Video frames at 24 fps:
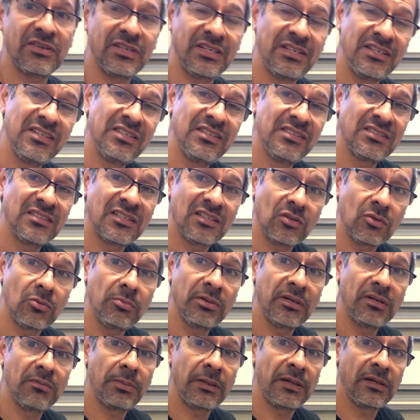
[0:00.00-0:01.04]
out. It is a little
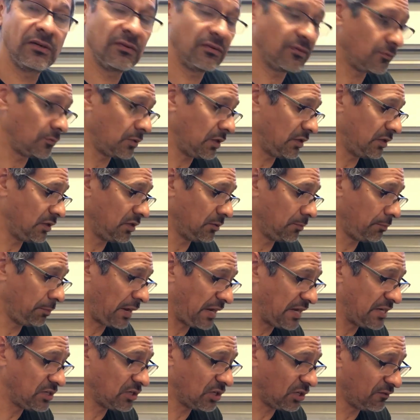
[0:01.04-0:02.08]
bit of
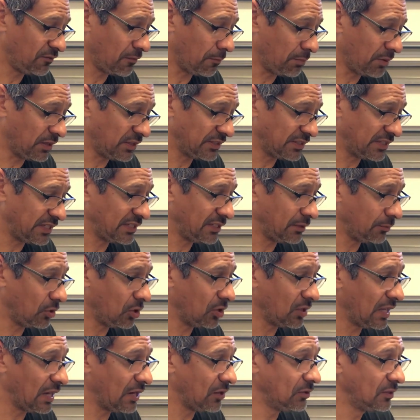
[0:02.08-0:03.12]
pain of a butt getting them
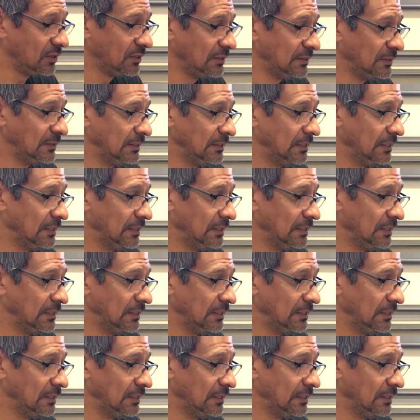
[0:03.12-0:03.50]
all out,